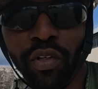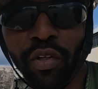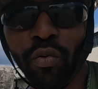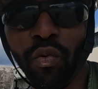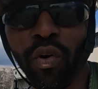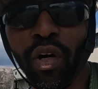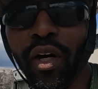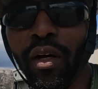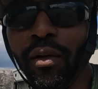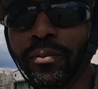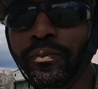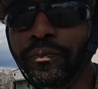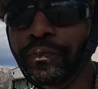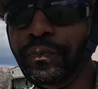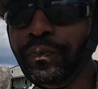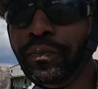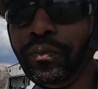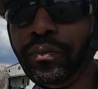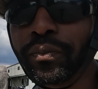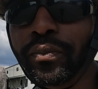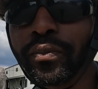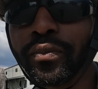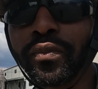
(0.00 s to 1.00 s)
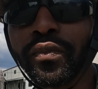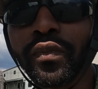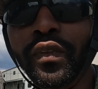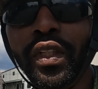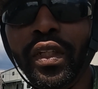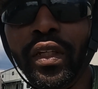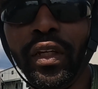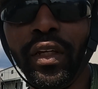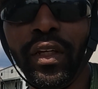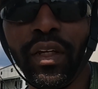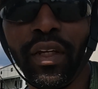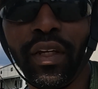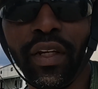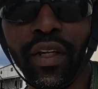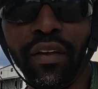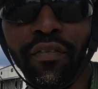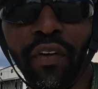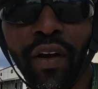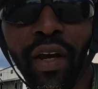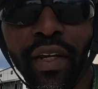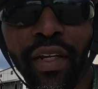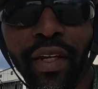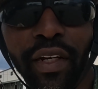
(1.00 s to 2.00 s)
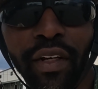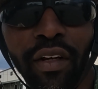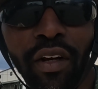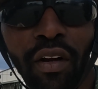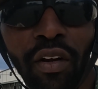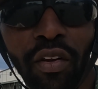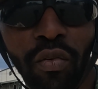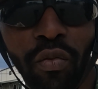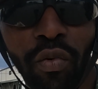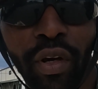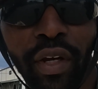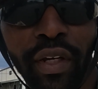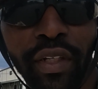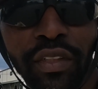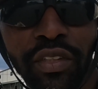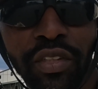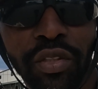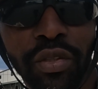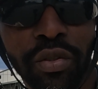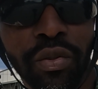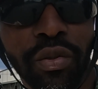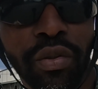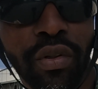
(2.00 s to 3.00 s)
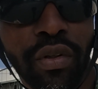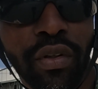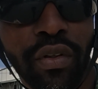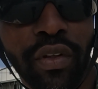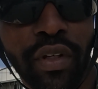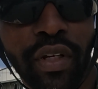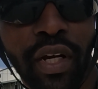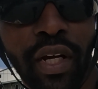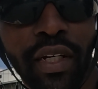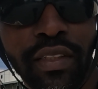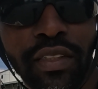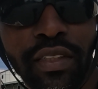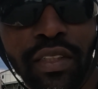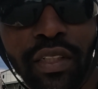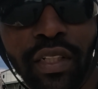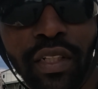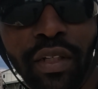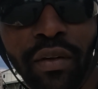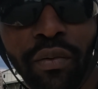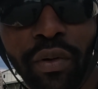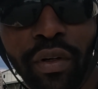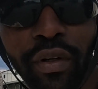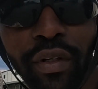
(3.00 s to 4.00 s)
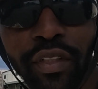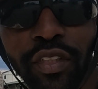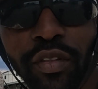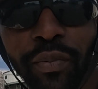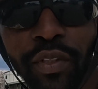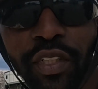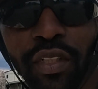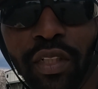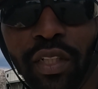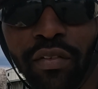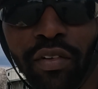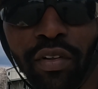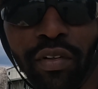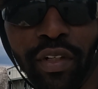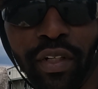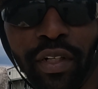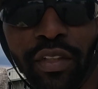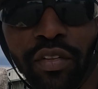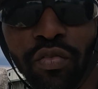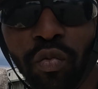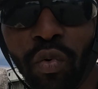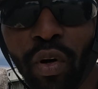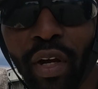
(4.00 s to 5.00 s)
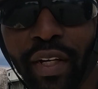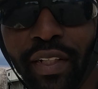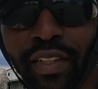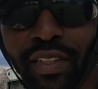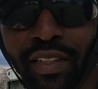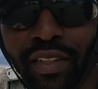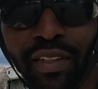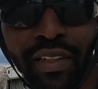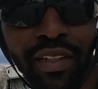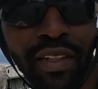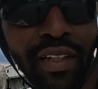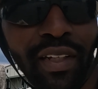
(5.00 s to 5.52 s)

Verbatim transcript: pretty well, and if I get it all the way to the consignee where it needs to be delivered and it's wet,